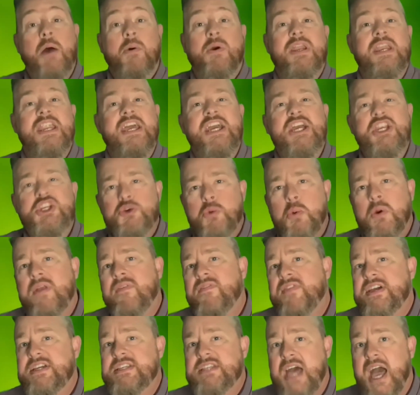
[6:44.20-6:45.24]
in each one of
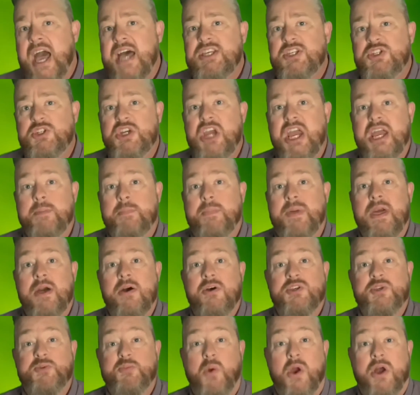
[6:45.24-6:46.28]
these SJPL
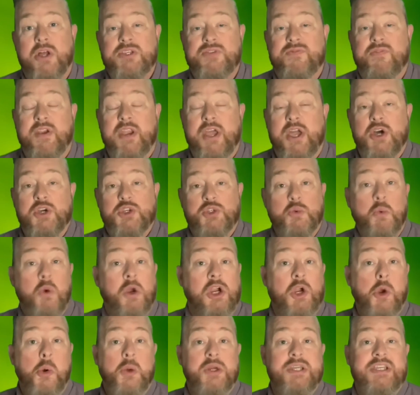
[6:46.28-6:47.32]
Sprouts videos, we're
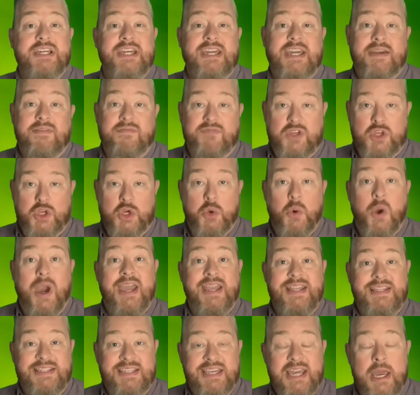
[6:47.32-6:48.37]
going to give you a
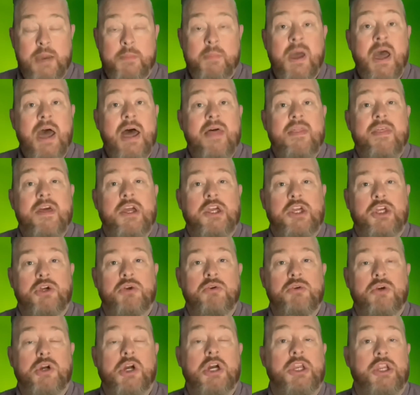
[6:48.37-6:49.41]
tip that
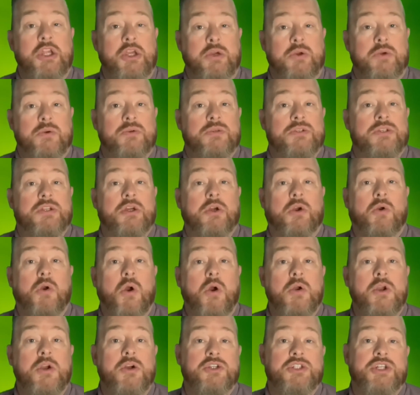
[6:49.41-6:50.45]
you can use to grow
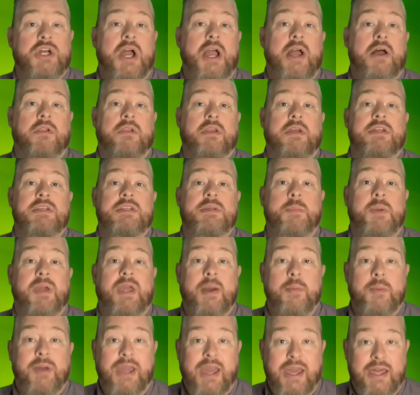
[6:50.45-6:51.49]
your child into
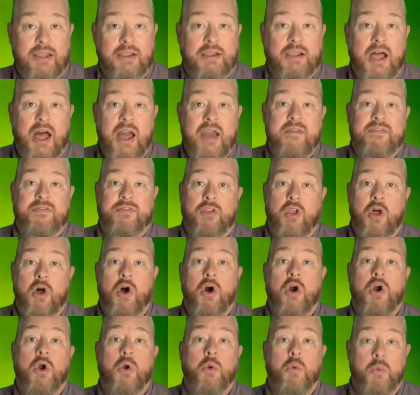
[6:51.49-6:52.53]
becoming a
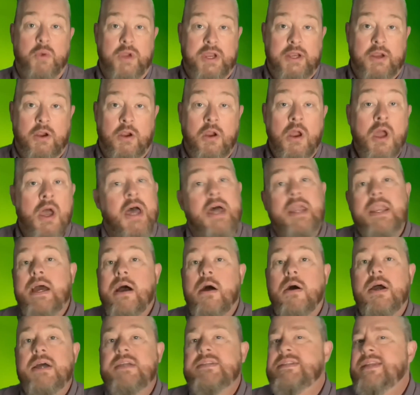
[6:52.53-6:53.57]
lifelong reader.
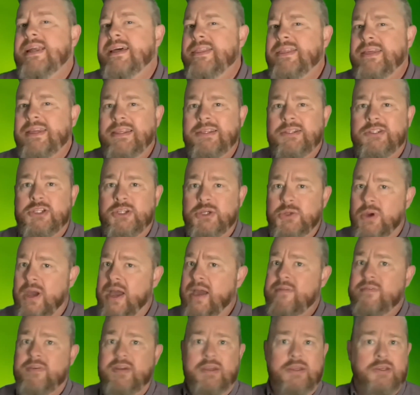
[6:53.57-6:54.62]
Now, it's nothing too
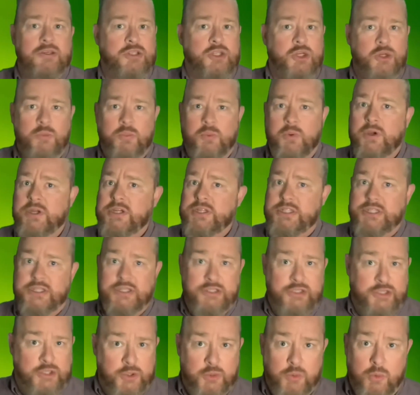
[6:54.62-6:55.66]
heavy and too preachy
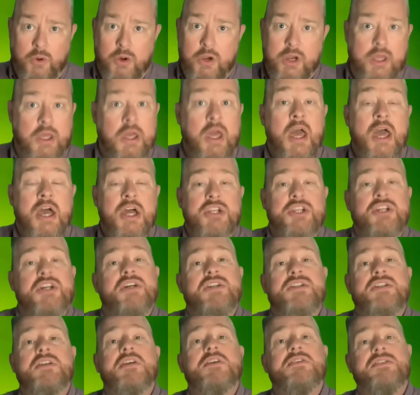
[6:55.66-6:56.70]
and too wordy,
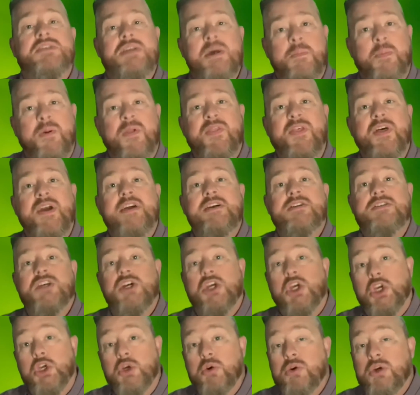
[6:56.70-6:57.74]
just simple things that
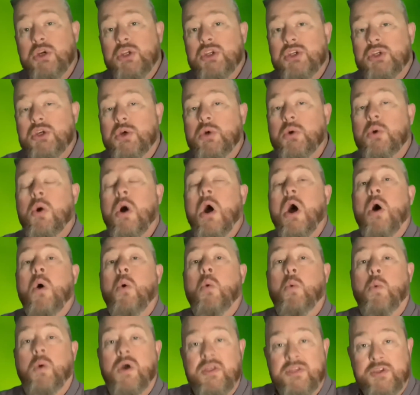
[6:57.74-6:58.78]
you can do
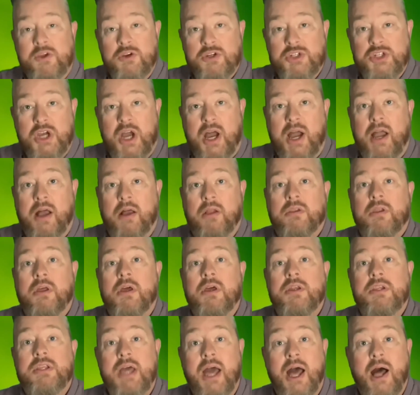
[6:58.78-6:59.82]
with your child
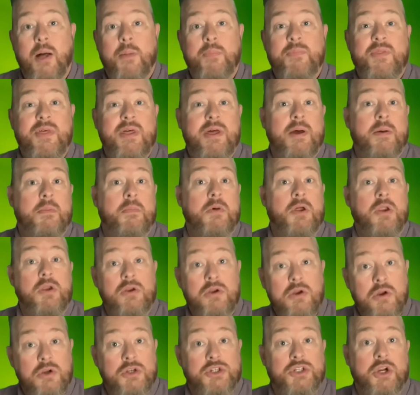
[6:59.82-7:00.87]
to help them
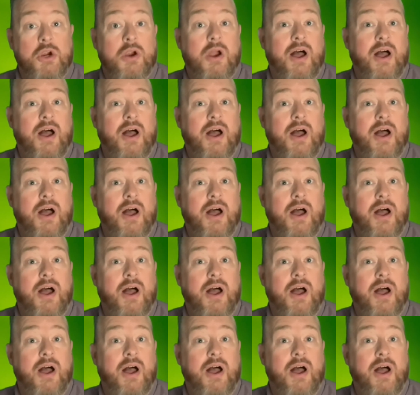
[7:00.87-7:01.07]
nurture a